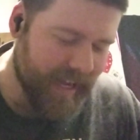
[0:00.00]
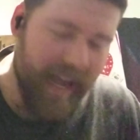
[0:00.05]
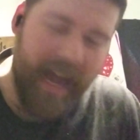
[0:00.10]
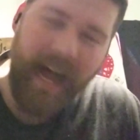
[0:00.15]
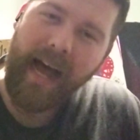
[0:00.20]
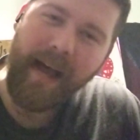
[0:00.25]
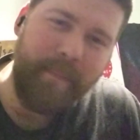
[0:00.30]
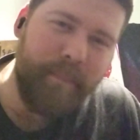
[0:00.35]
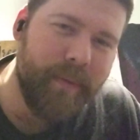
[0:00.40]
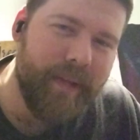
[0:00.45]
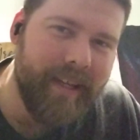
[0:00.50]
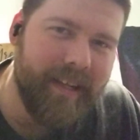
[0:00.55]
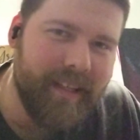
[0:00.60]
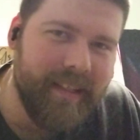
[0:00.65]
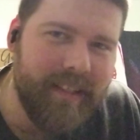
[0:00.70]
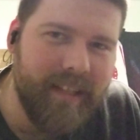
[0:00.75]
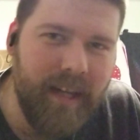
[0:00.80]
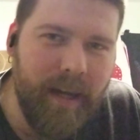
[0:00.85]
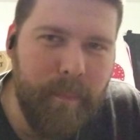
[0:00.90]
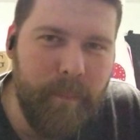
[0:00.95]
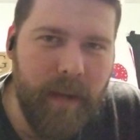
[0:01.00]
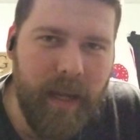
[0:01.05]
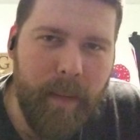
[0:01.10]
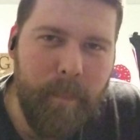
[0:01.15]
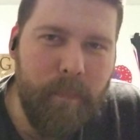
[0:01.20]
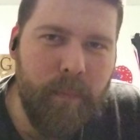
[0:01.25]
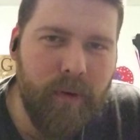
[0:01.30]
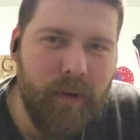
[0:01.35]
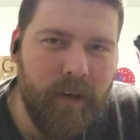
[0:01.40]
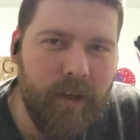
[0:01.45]
I picked up a
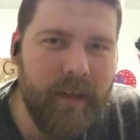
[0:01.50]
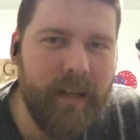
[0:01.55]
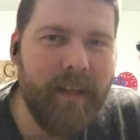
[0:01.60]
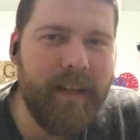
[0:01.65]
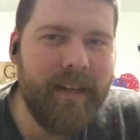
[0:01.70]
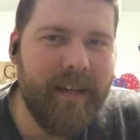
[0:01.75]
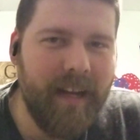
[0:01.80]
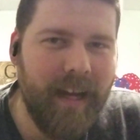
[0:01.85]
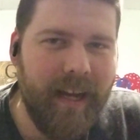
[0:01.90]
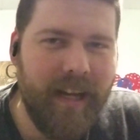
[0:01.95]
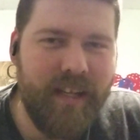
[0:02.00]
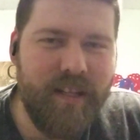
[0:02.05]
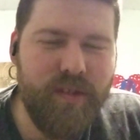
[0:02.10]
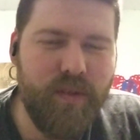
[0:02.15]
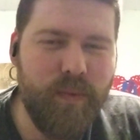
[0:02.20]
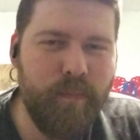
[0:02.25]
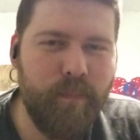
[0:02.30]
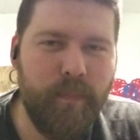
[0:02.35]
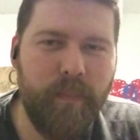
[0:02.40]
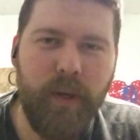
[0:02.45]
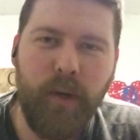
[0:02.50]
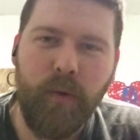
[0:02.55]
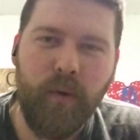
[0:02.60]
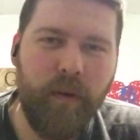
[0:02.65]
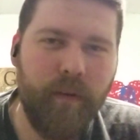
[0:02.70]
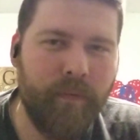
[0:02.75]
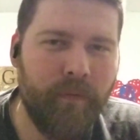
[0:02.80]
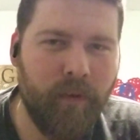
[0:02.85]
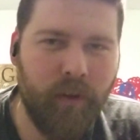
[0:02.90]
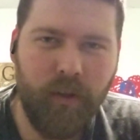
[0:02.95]
pretty nice,
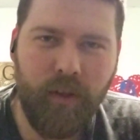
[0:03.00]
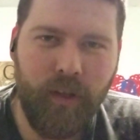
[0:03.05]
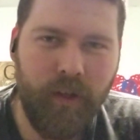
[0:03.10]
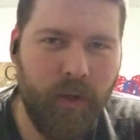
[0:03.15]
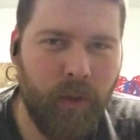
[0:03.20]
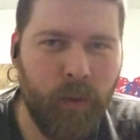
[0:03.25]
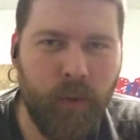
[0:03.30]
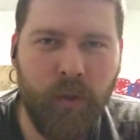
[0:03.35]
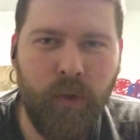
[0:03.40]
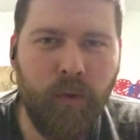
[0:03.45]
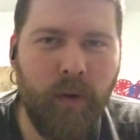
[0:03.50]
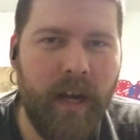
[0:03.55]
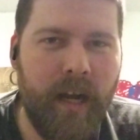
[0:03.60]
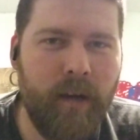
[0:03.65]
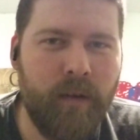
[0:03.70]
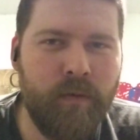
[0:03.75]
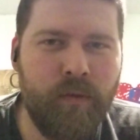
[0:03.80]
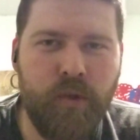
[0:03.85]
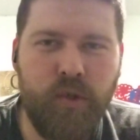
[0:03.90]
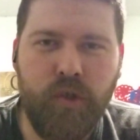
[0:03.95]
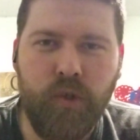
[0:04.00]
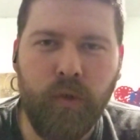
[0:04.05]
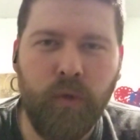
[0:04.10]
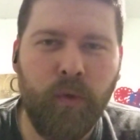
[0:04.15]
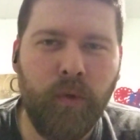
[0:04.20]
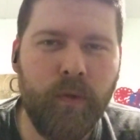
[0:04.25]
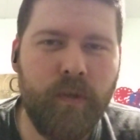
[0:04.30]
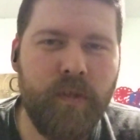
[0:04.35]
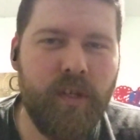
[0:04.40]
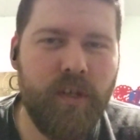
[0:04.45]
beautiful little crown
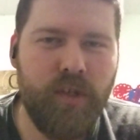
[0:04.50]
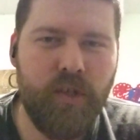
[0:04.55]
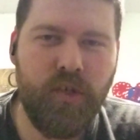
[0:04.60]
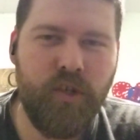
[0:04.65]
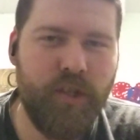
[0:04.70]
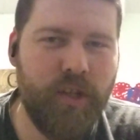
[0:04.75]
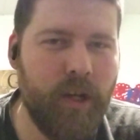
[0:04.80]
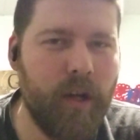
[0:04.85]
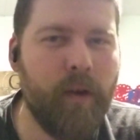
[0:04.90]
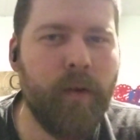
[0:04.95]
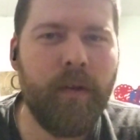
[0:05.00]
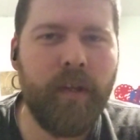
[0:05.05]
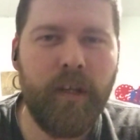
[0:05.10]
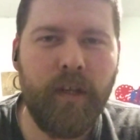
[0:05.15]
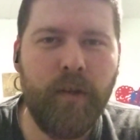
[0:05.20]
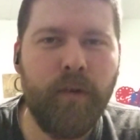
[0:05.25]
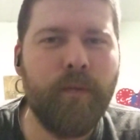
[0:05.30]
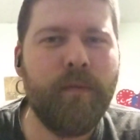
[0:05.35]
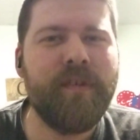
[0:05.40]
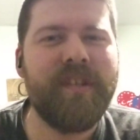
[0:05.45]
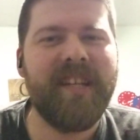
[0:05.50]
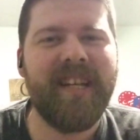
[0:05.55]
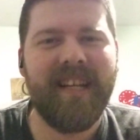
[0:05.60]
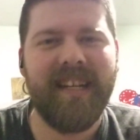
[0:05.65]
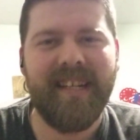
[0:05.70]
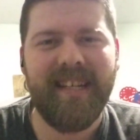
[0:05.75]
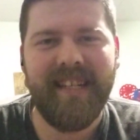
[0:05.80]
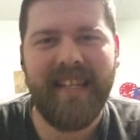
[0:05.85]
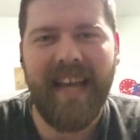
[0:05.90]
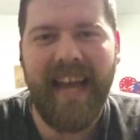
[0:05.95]
jewel to show you
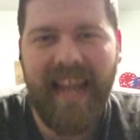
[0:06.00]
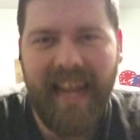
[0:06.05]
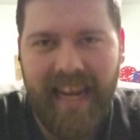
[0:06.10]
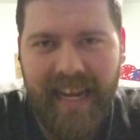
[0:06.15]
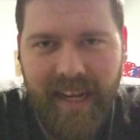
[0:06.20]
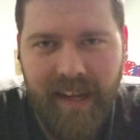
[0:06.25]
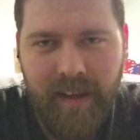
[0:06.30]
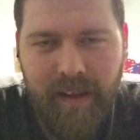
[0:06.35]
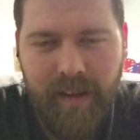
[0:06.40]
today.